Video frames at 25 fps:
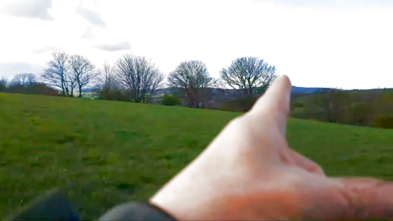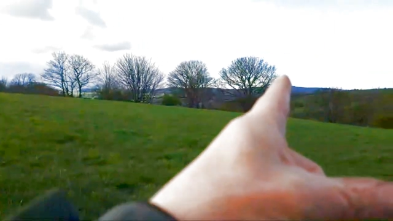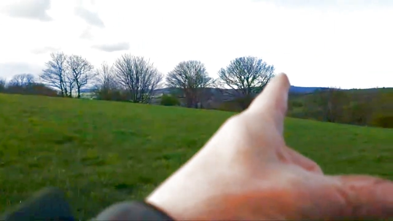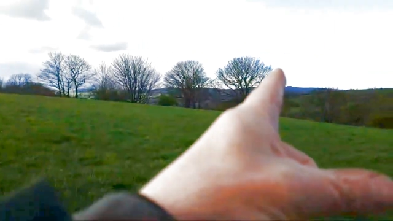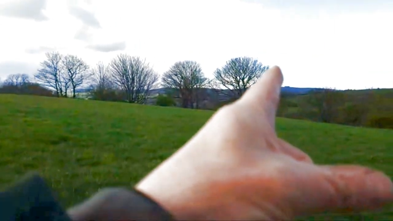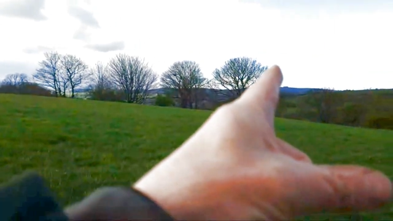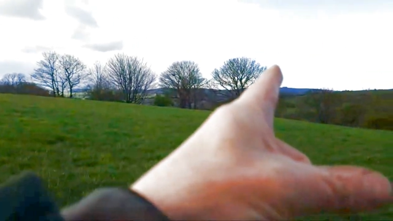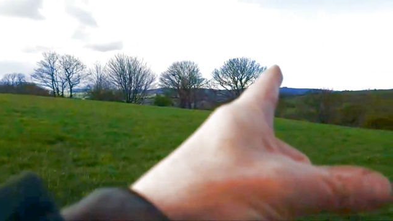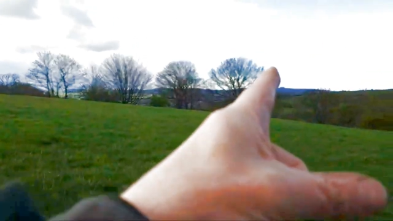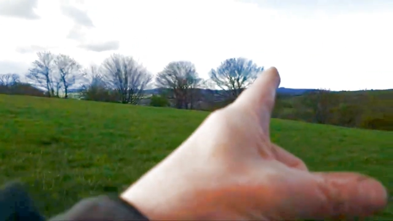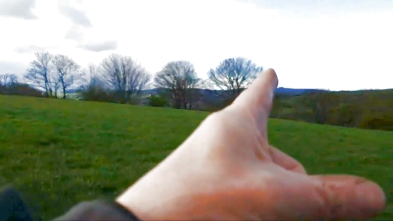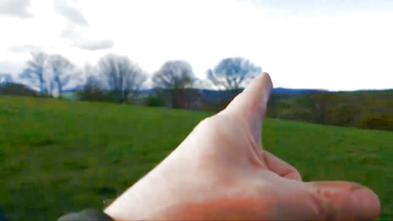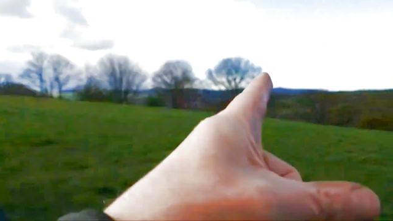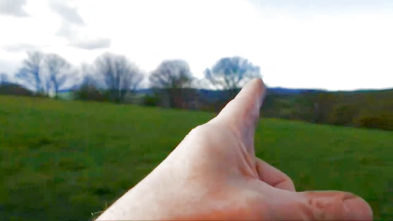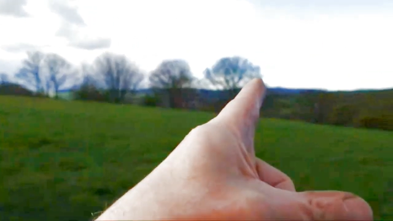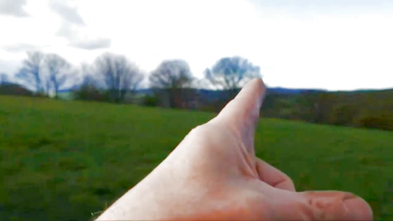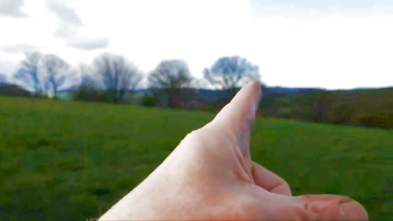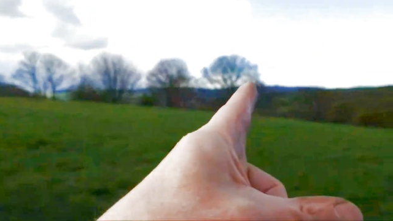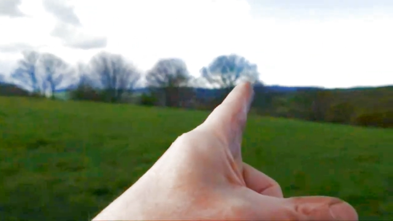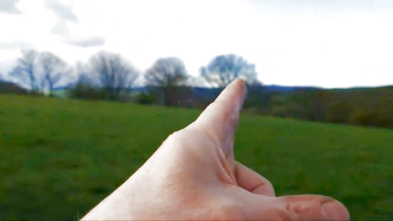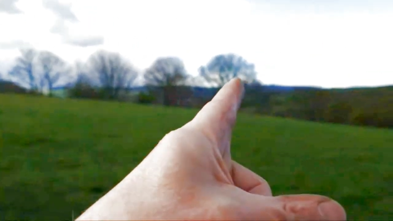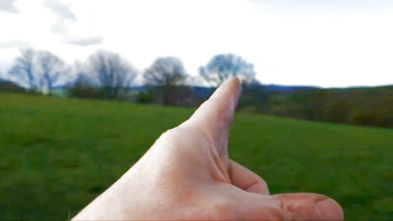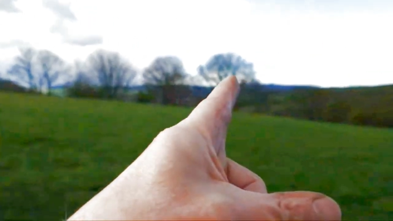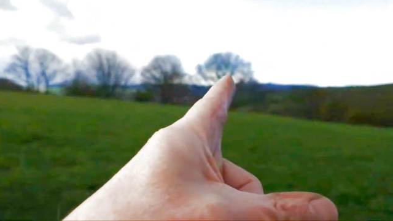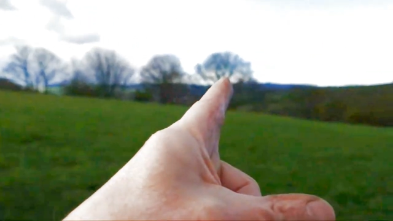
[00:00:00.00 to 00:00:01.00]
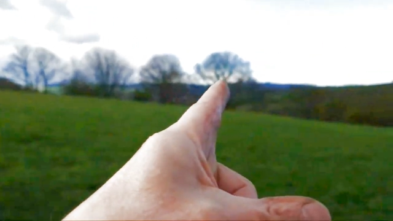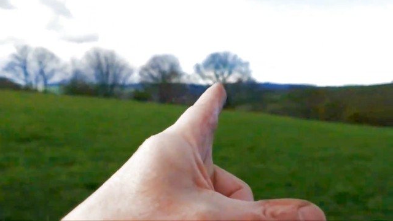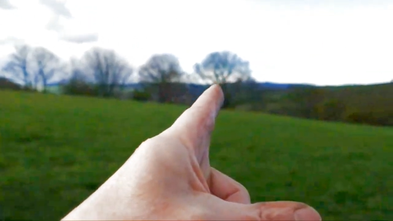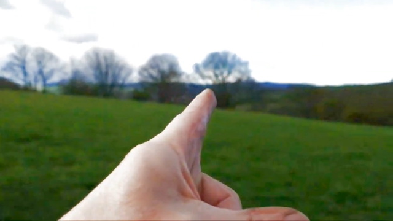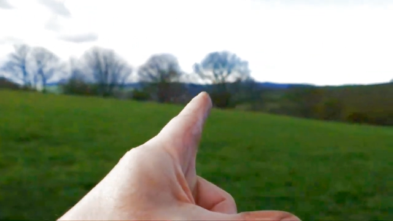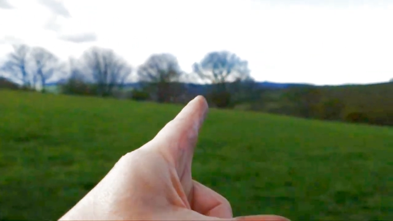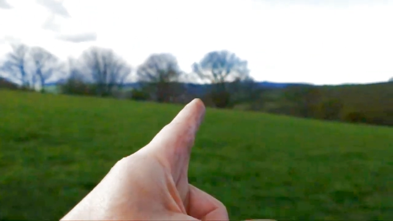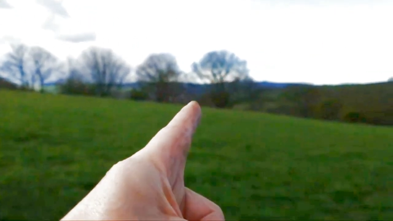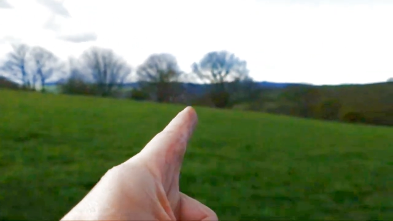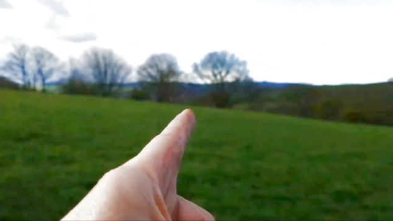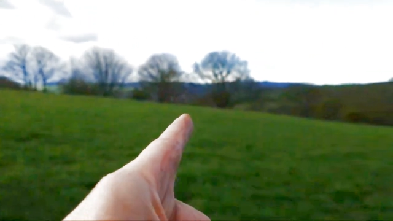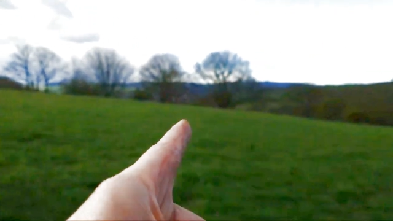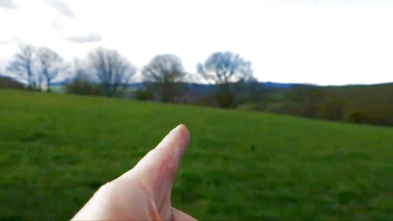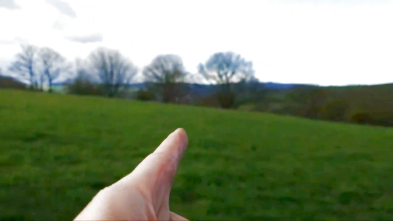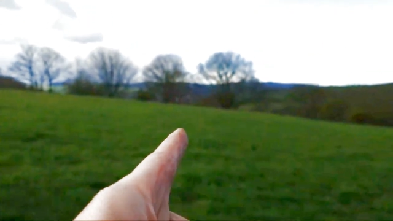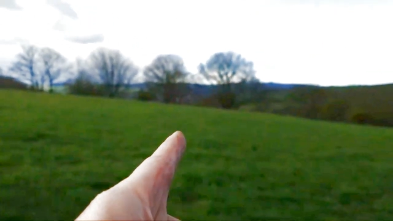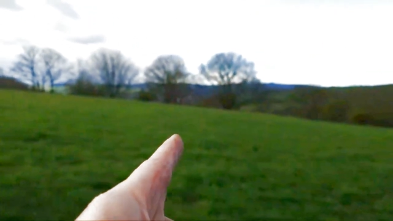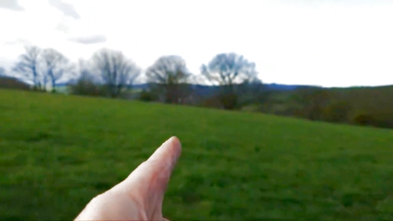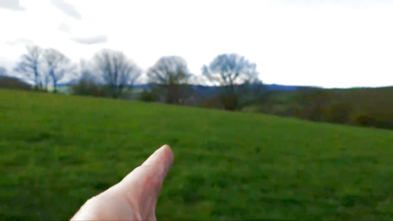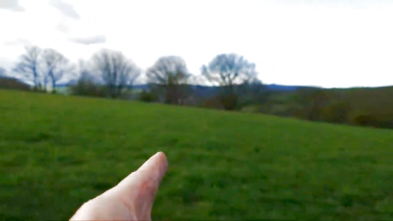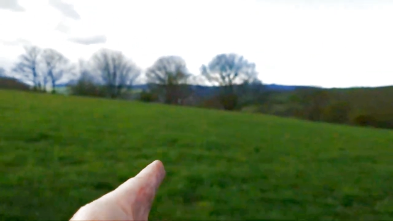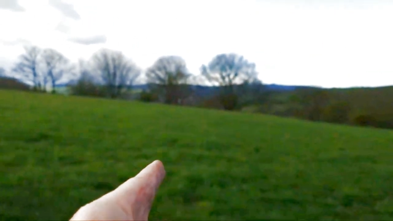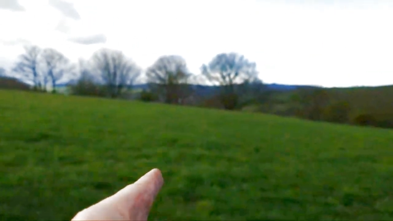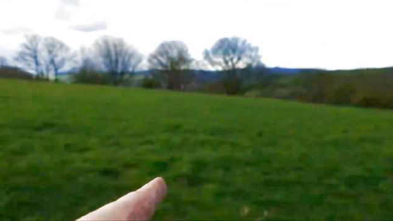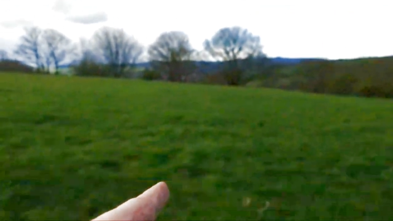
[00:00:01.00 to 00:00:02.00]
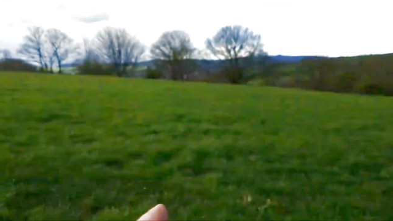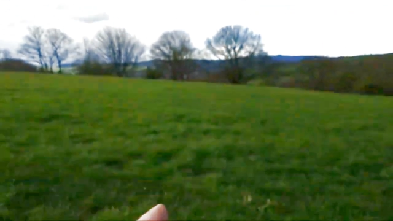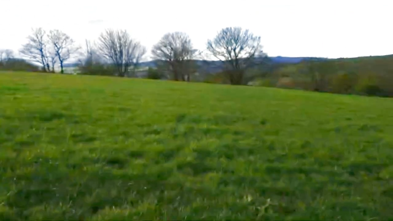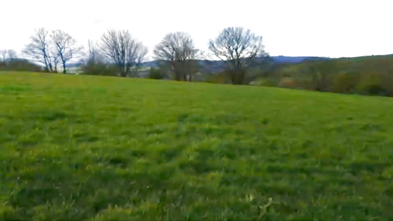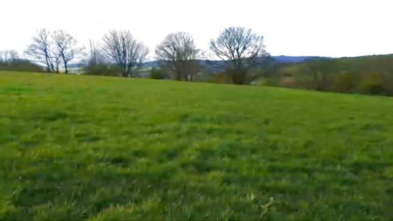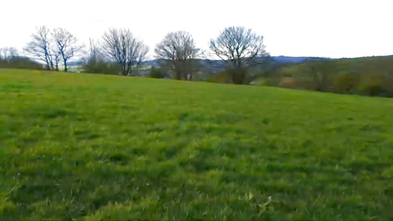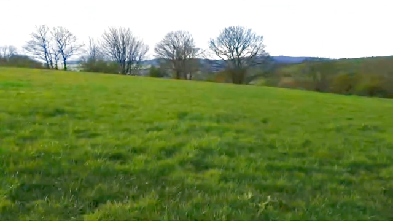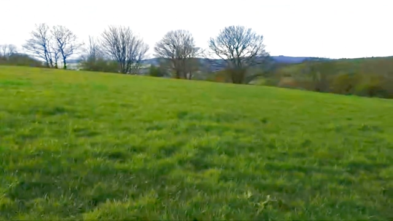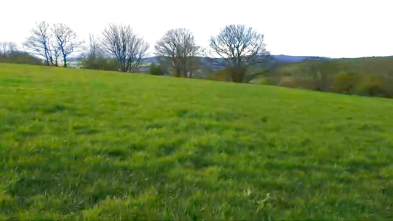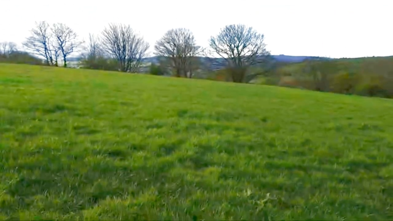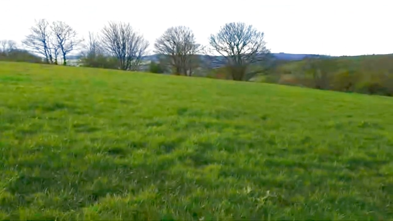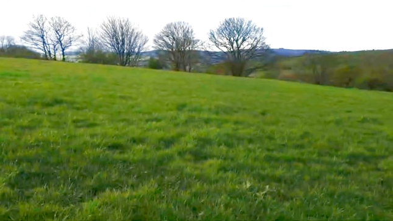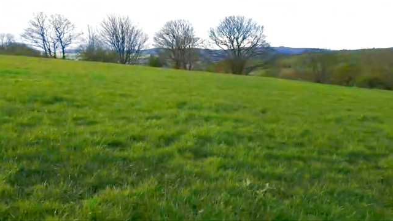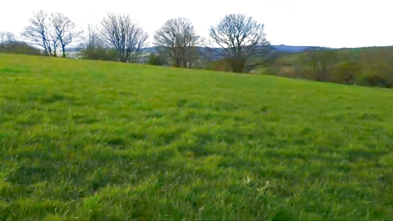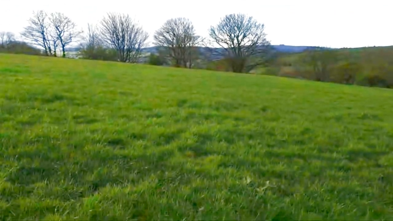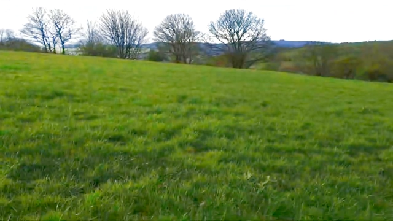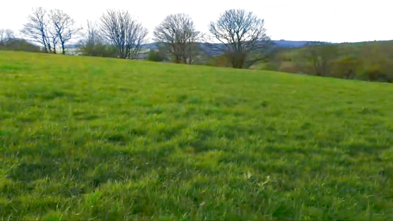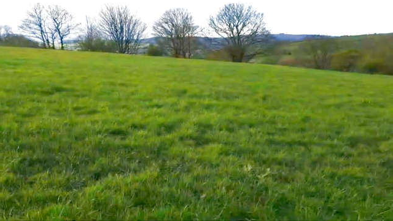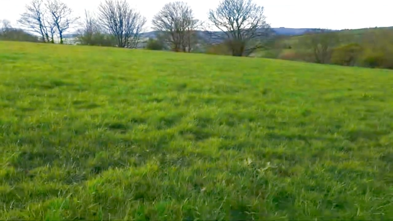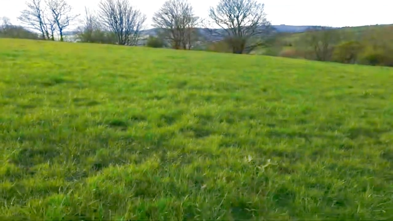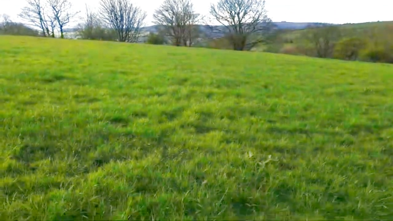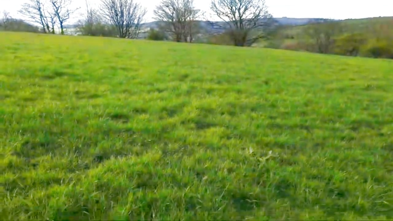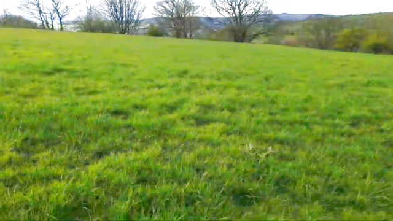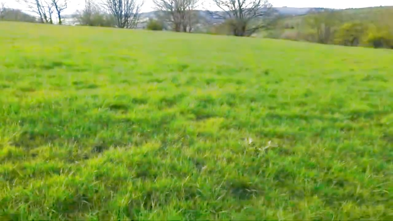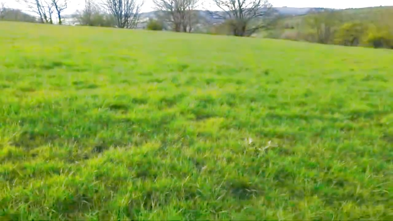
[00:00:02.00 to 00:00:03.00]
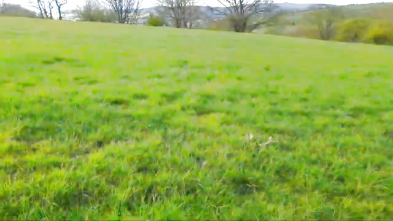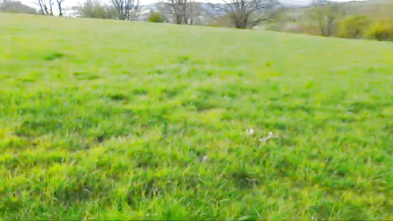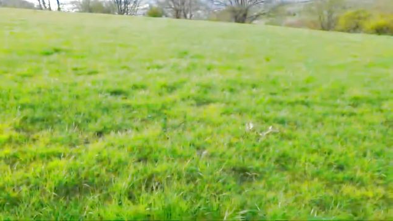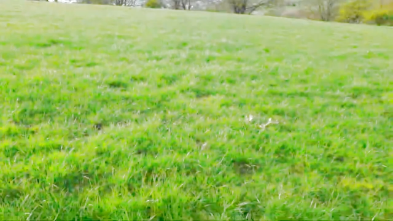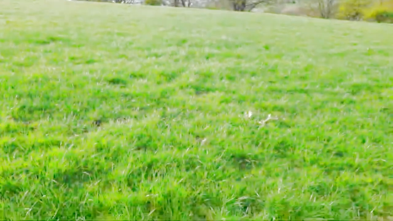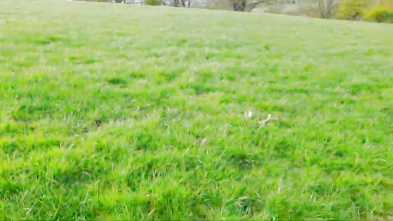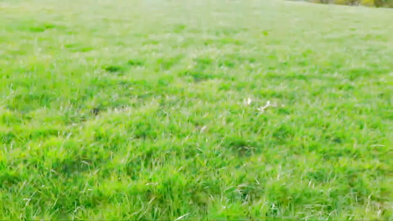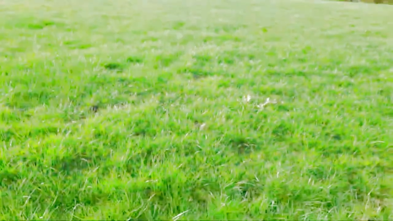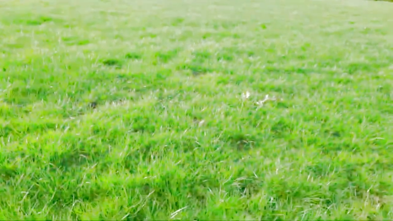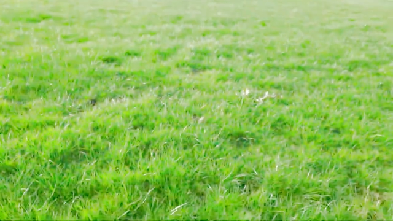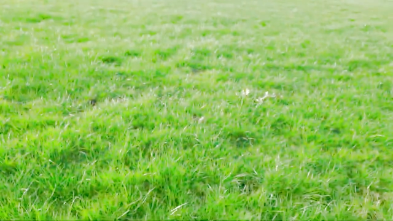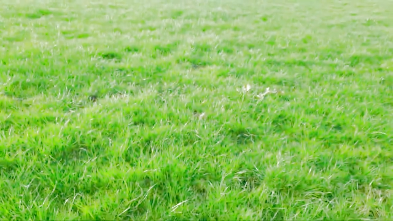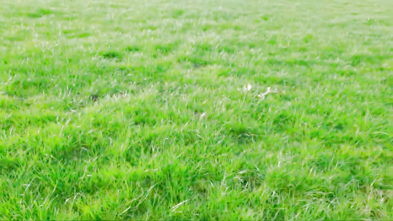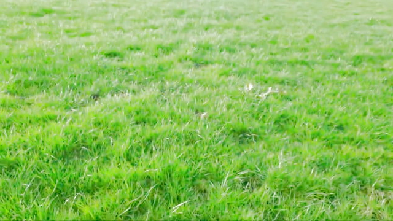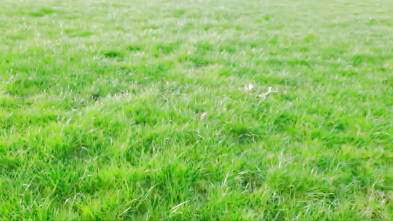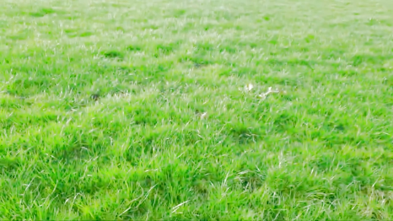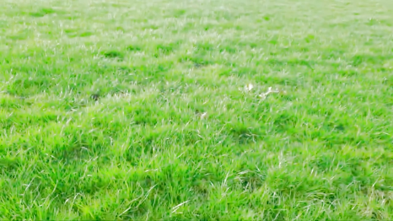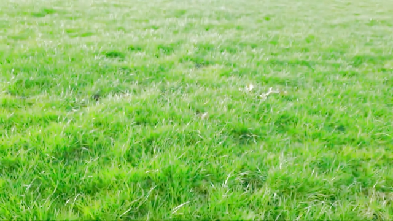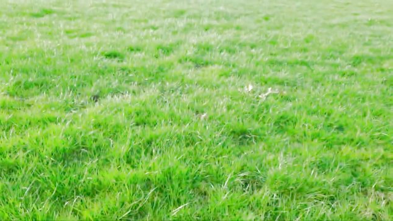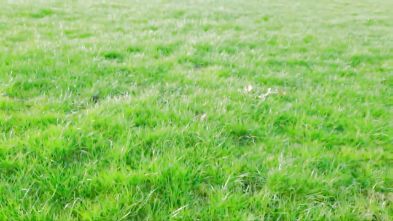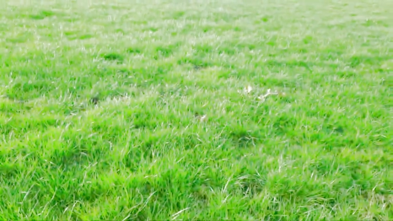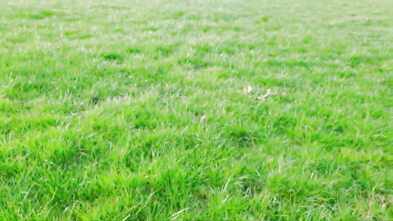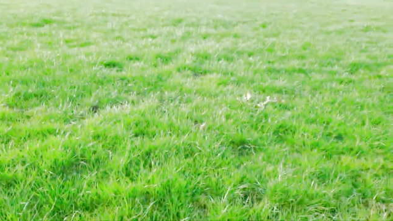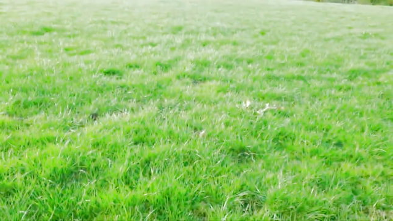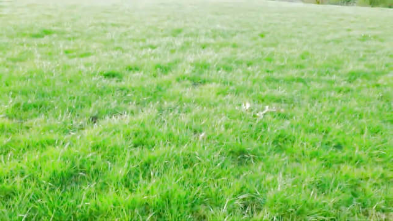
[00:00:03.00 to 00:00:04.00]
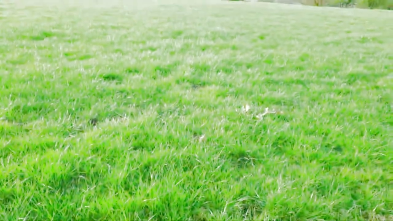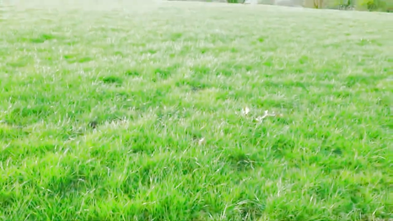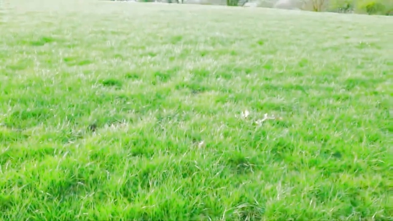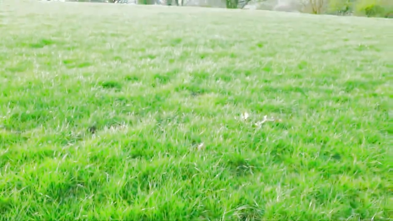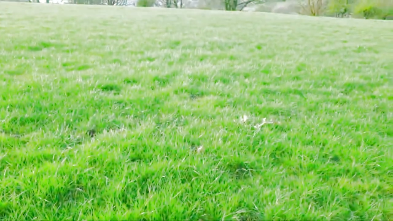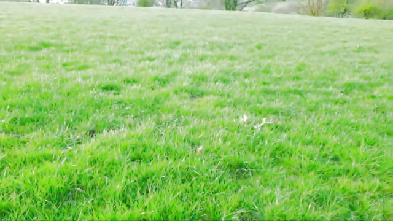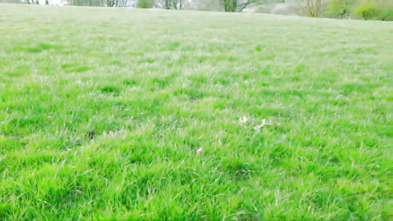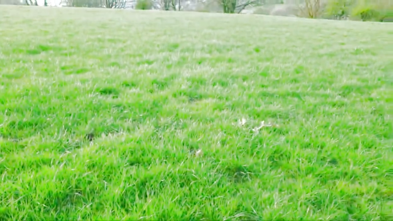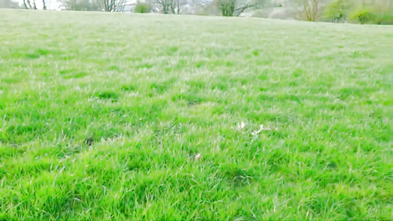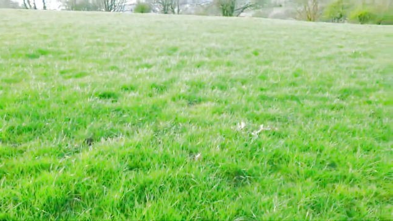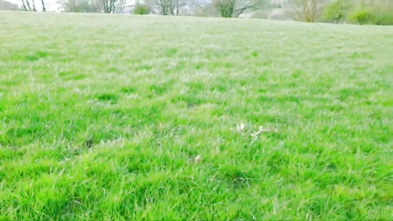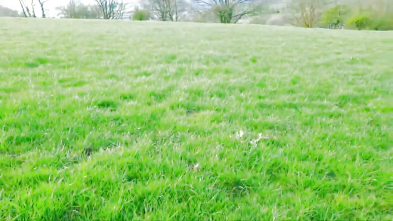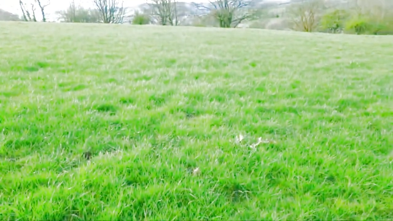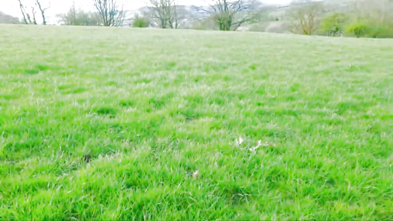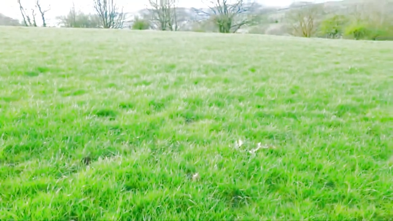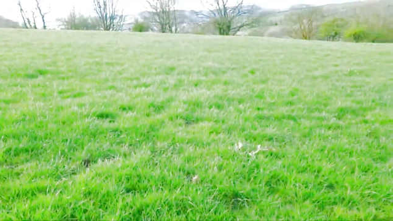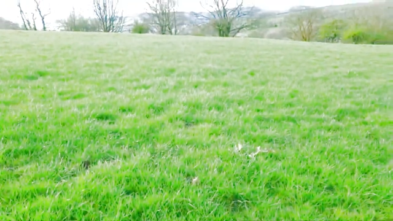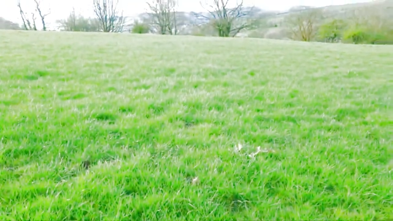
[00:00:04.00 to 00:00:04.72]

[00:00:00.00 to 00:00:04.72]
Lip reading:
No face is visible, so there are no lips to read.